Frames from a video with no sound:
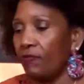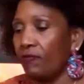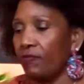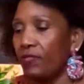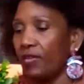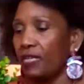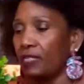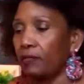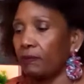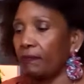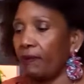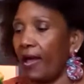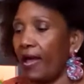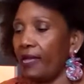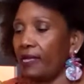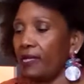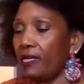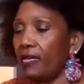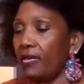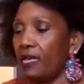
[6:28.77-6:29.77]
This
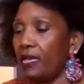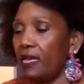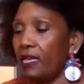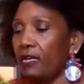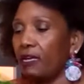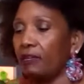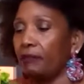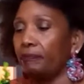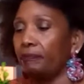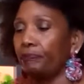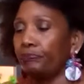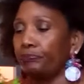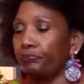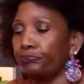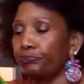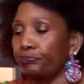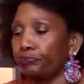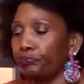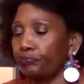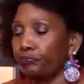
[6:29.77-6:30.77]
right here
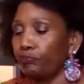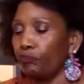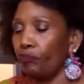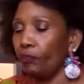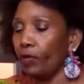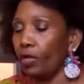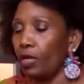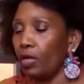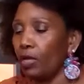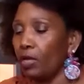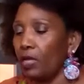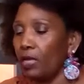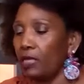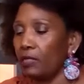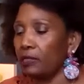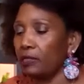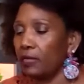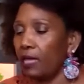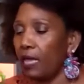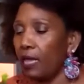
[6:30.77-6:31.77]

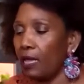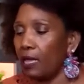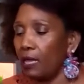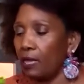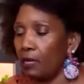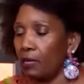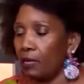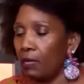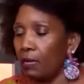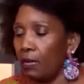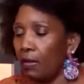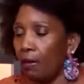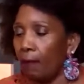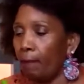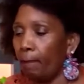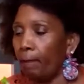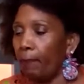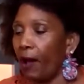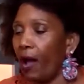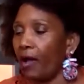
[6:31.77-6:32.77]
is a
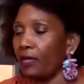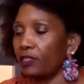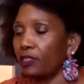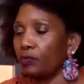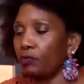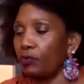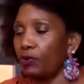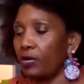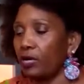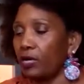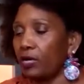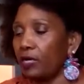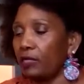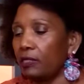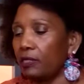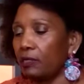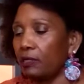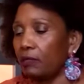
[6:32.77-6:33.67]
boxwood